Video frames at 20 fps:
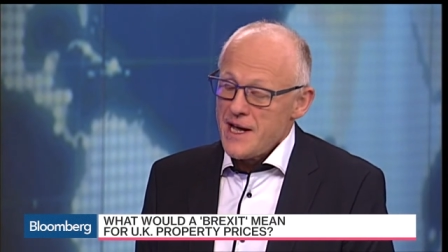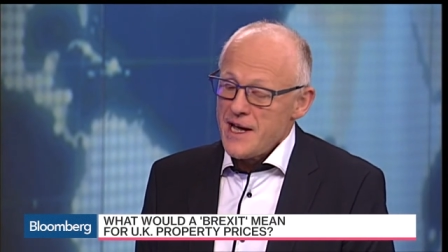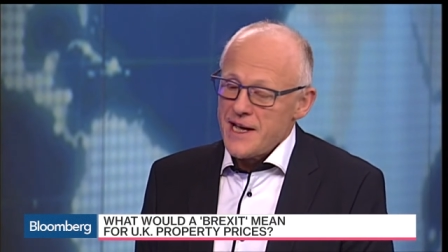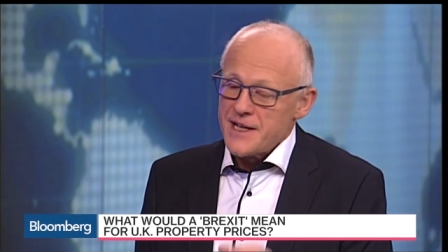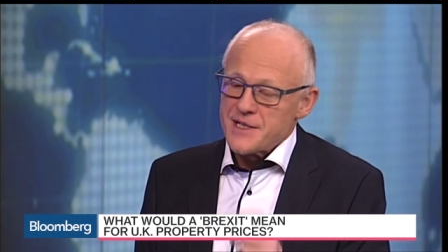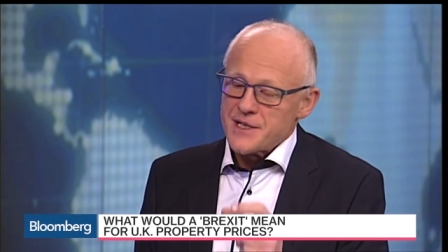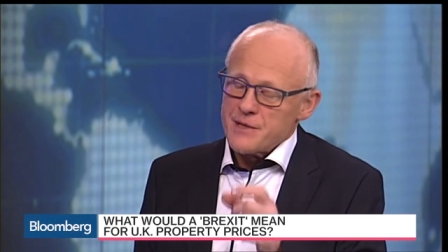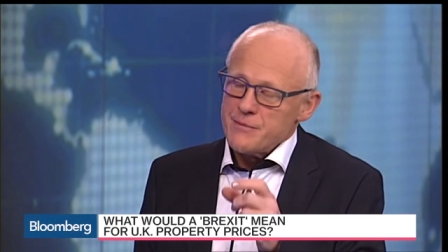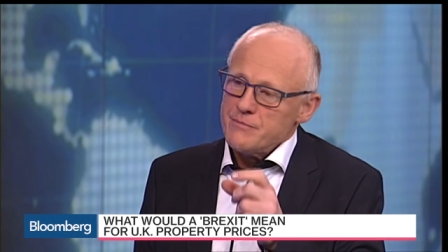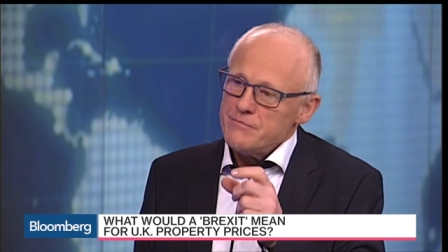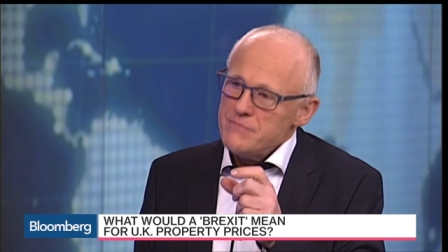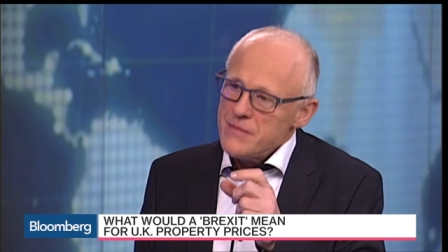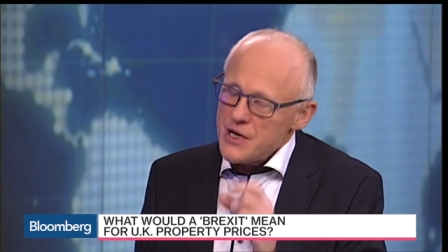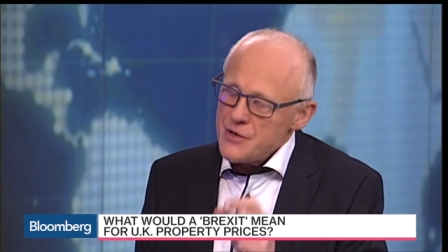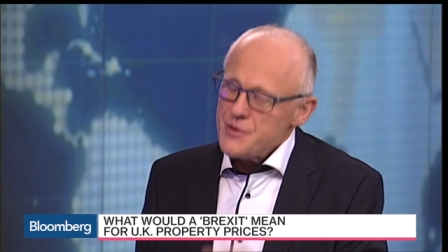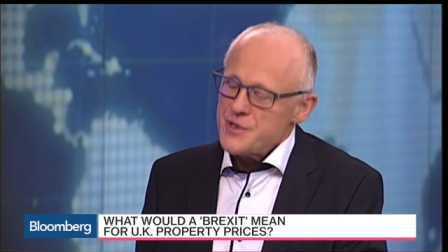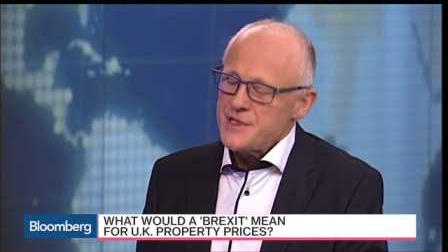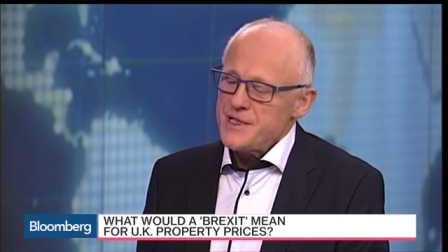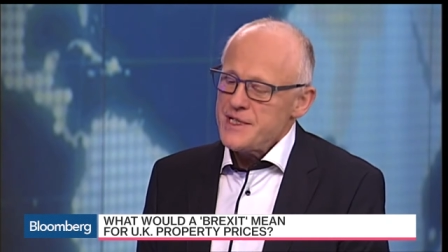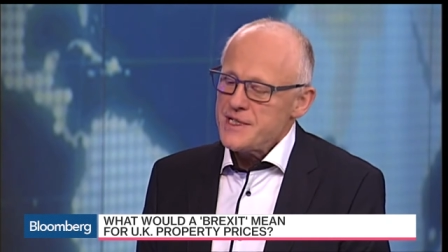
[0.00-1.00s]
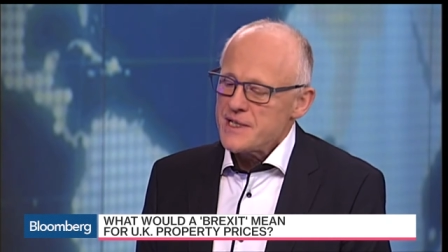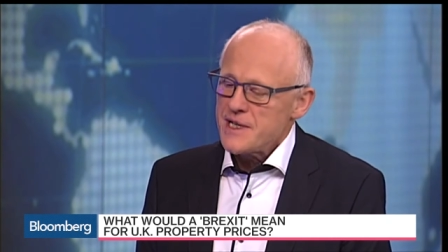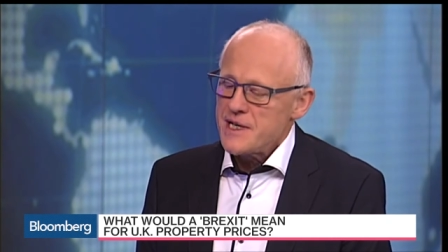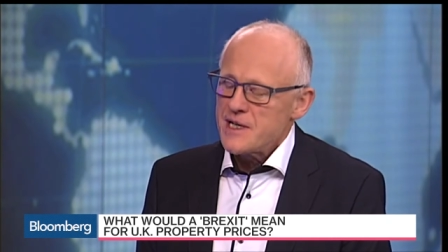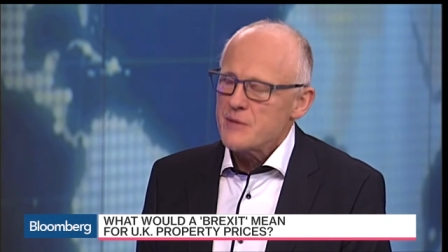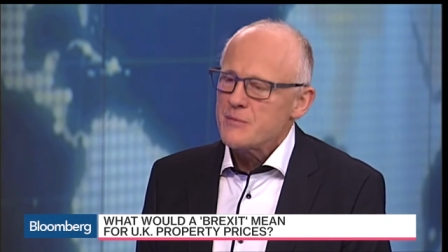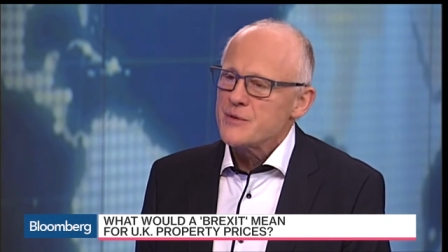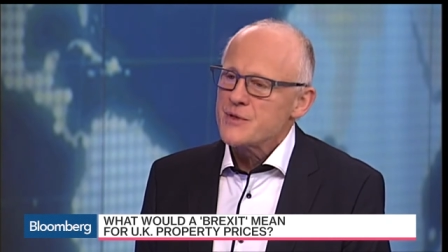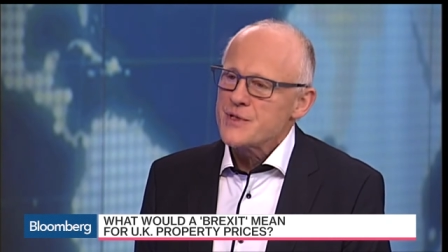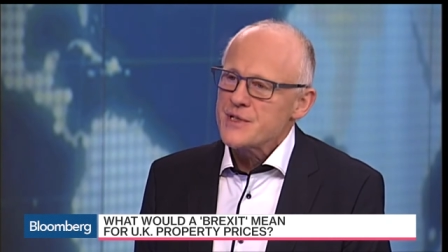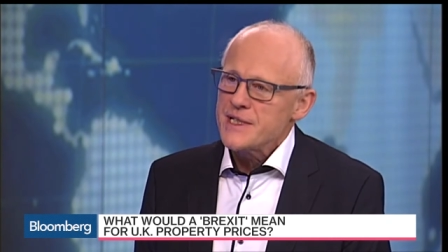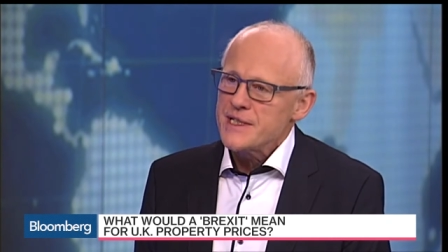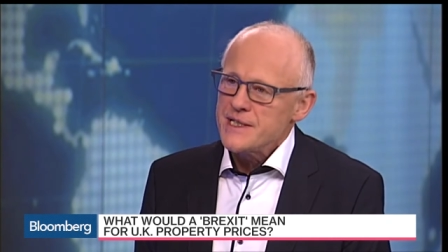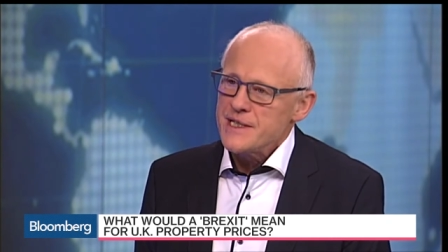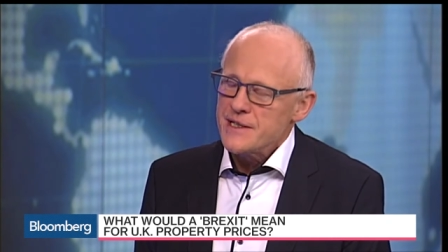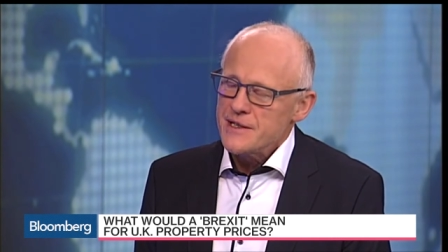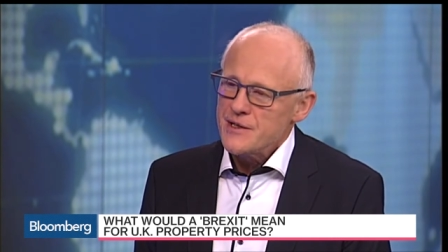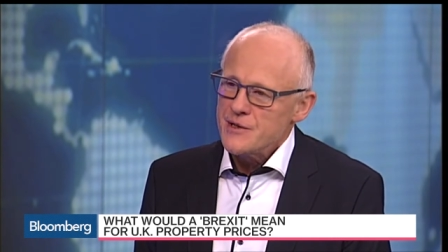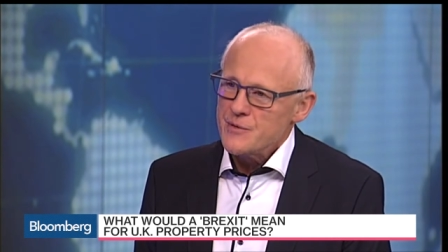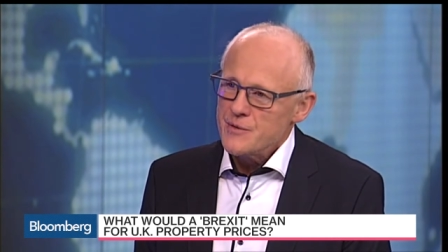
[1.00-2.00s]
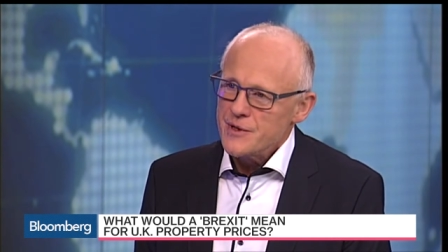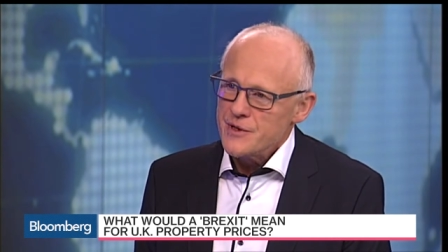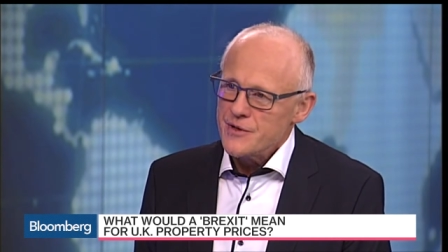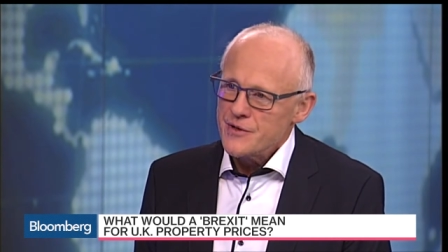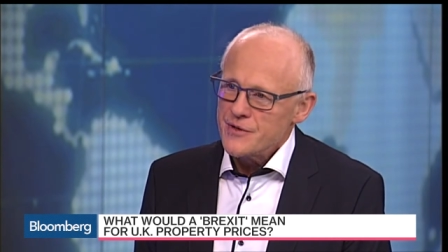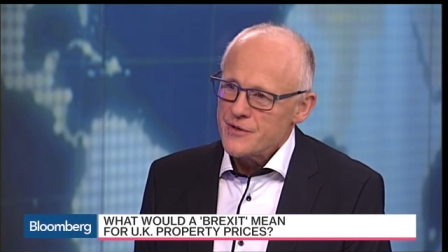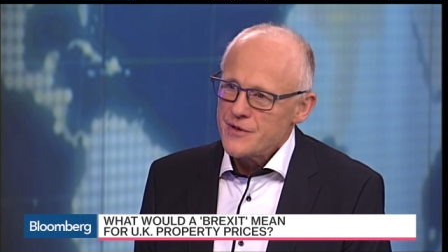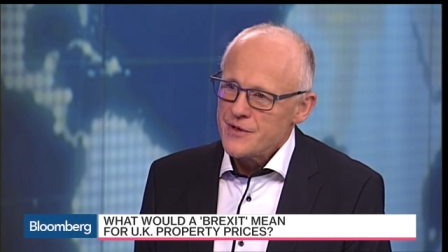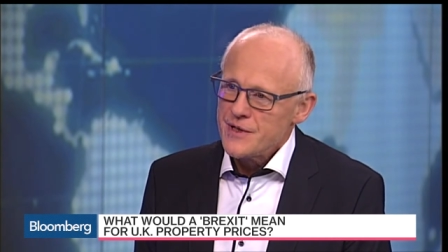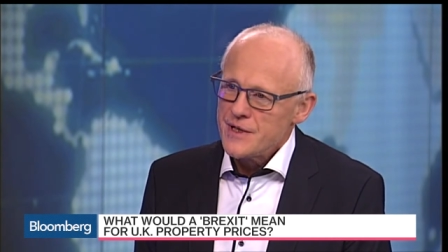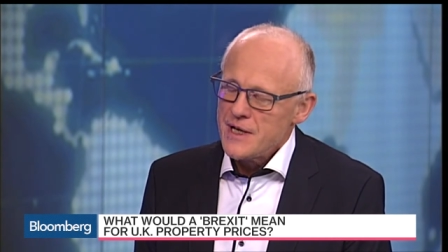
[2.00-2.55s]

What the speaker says: It's the most desirable city in the world.